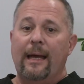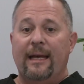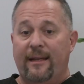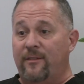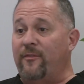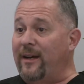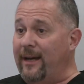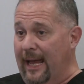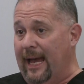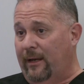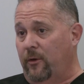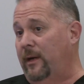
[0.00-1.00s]
It's very
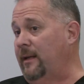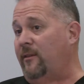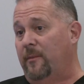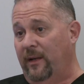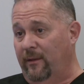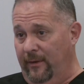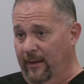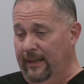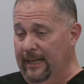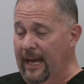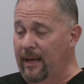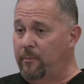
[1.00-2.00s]
accurate. It's above
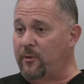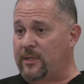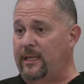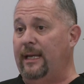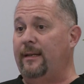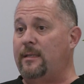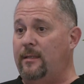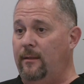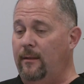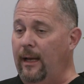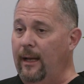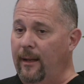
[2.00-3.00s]

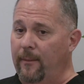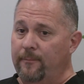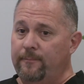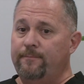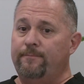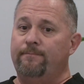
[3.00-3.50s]
99%.